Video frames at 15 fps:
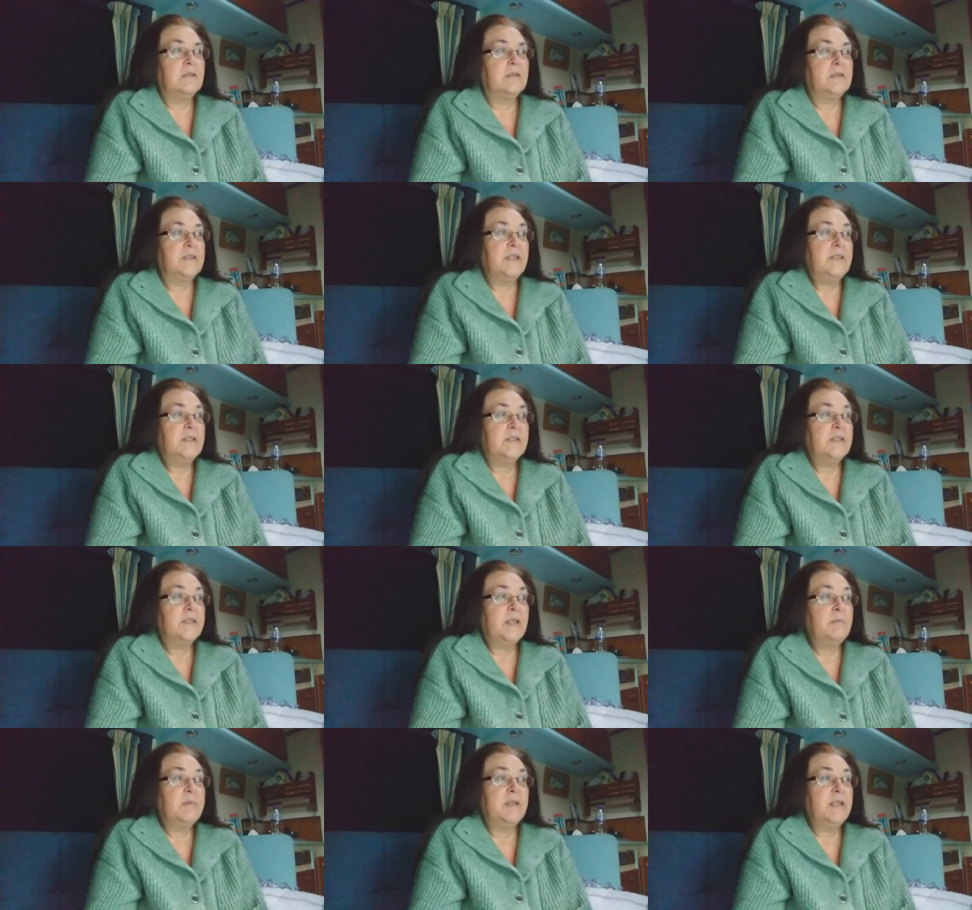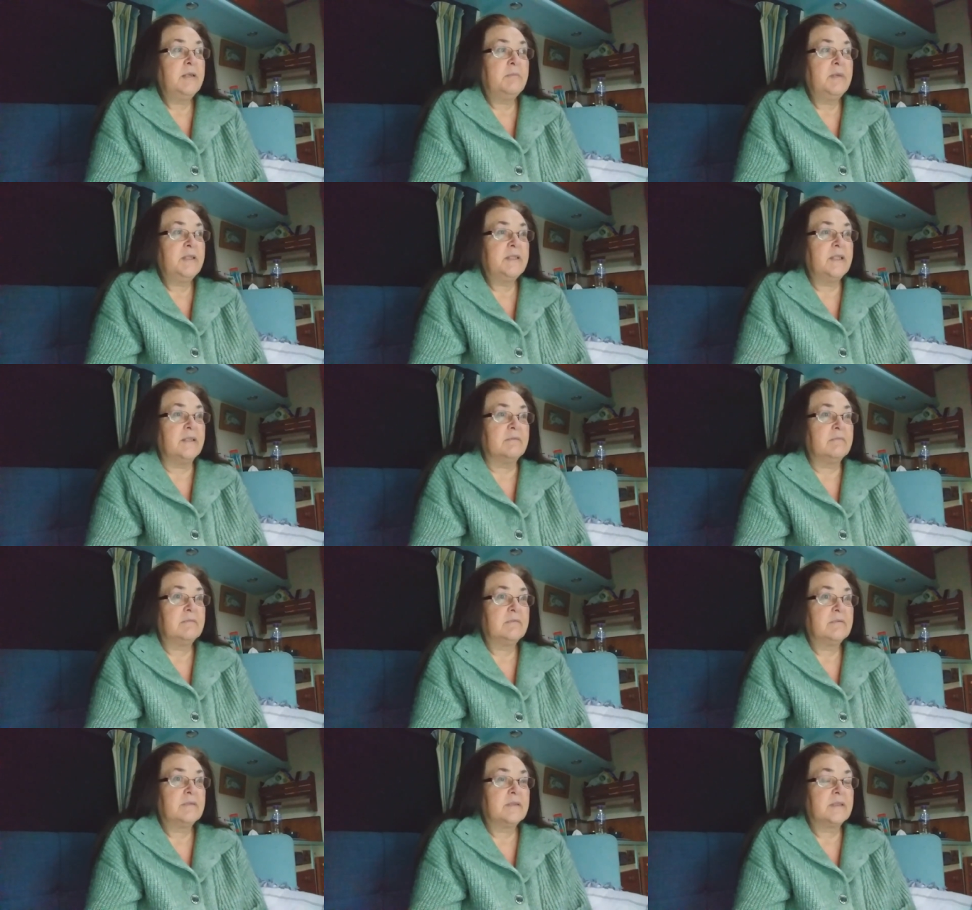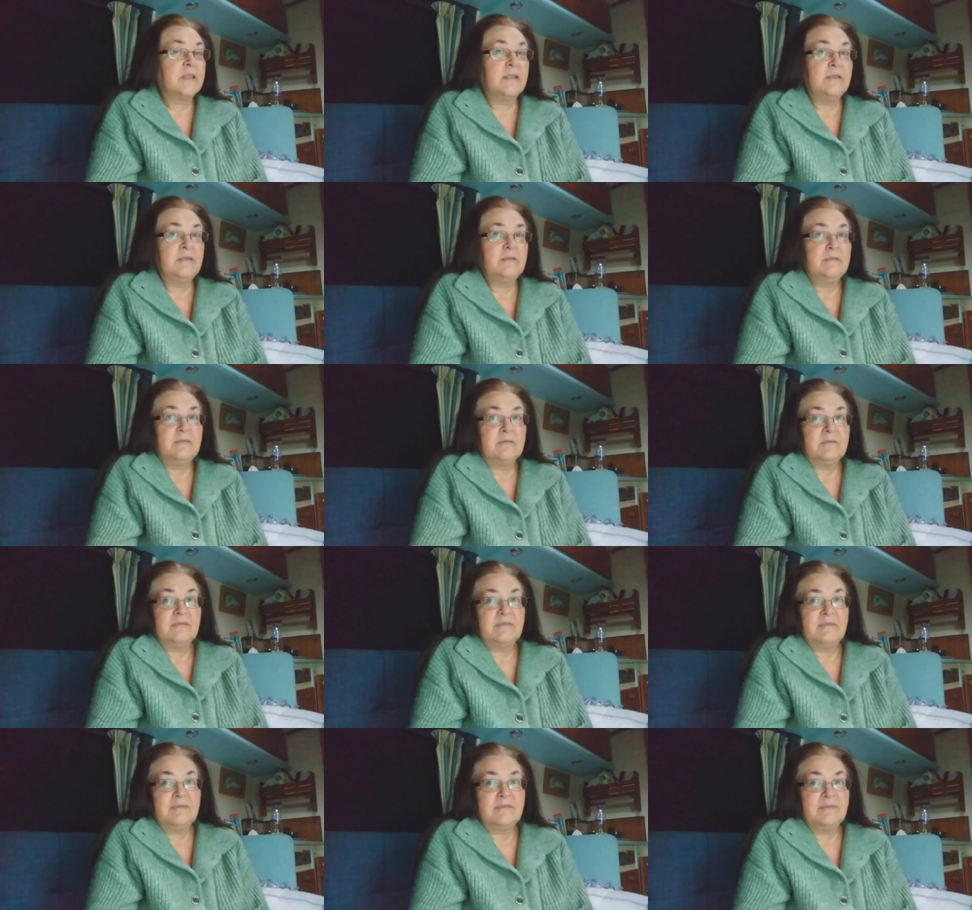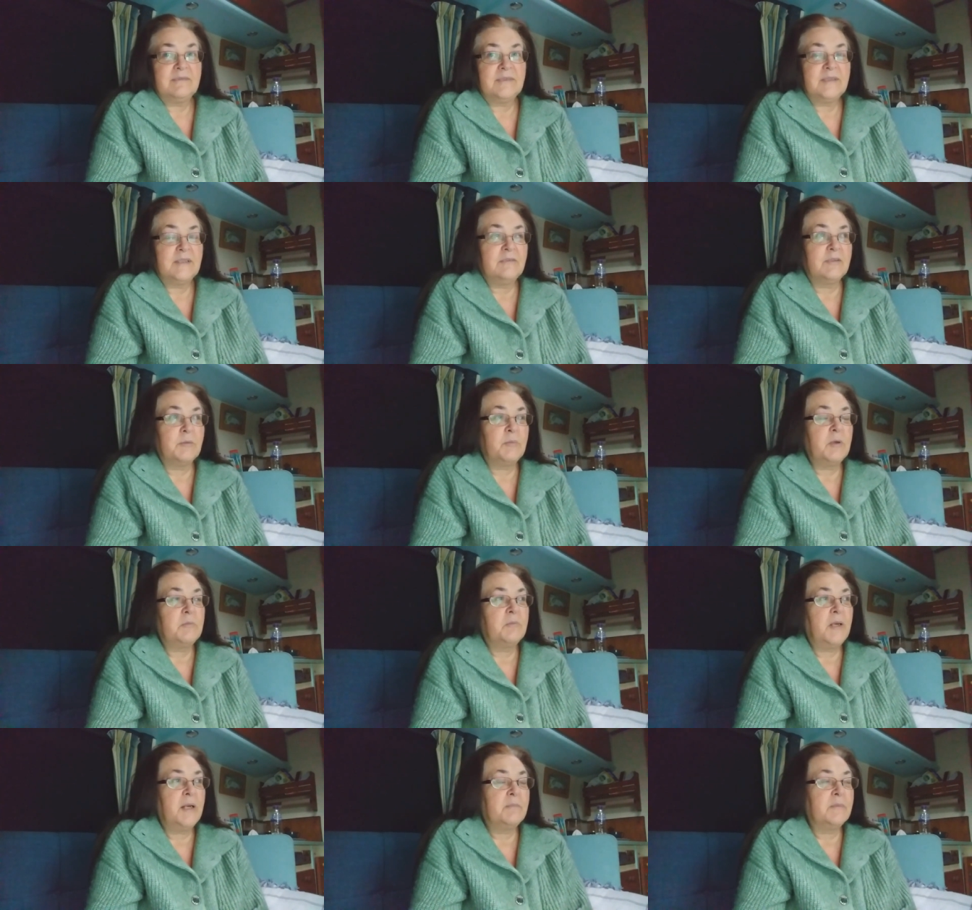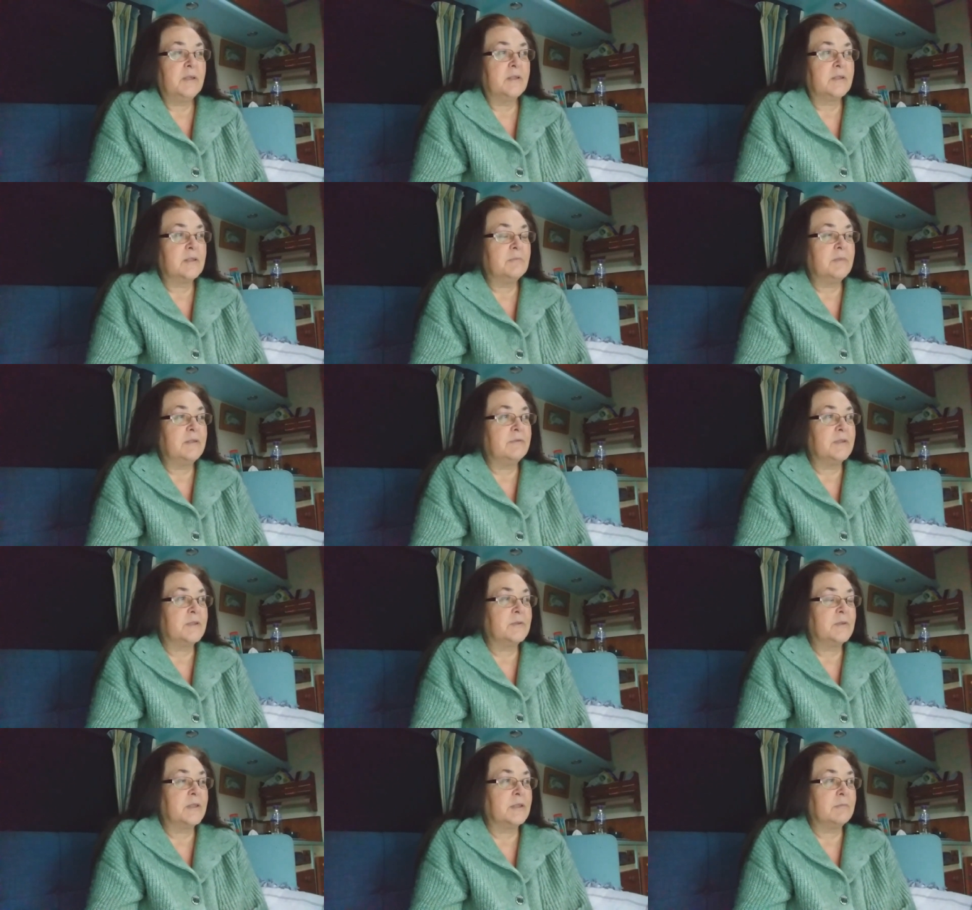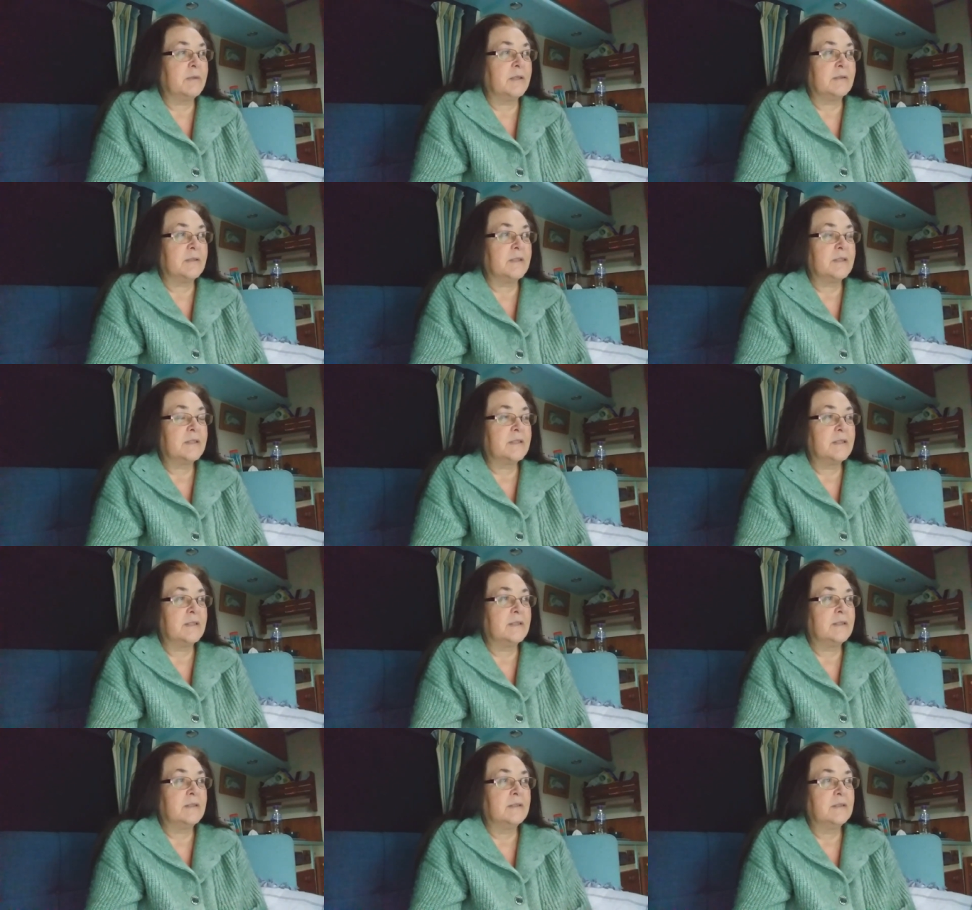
Teachers openly admit it. So, you know, if they put a black mark on me for talking about this, then